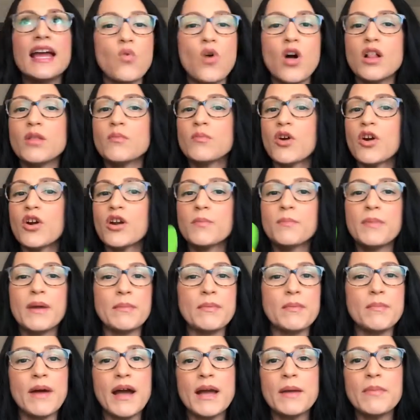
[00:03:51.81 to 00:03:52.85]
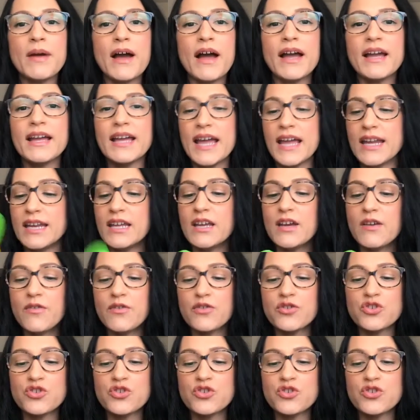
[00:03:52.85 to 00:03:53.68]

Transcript: Walmart, Baby Bye Bye, any of the